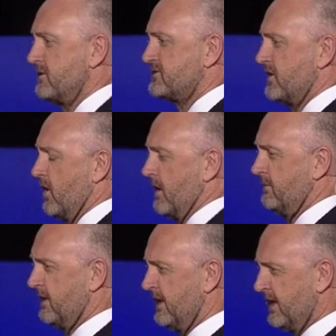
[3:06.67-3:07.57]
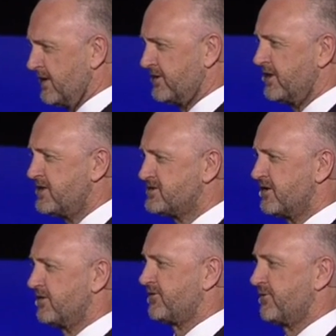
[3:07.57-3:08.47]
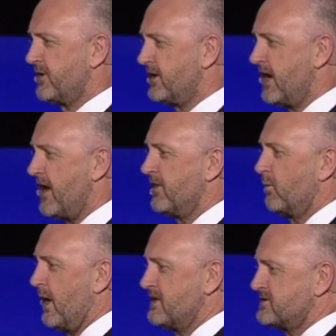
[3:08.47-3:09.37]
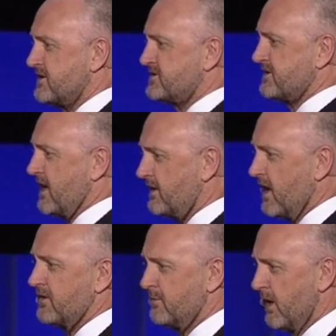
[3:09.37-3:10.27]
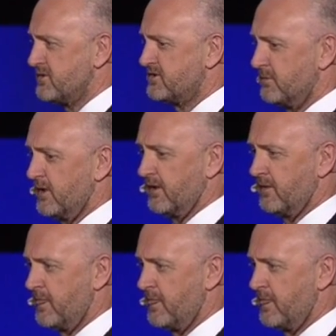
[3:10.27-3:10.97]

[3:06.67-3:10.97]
of time, these three are the ones that stand out the most to me.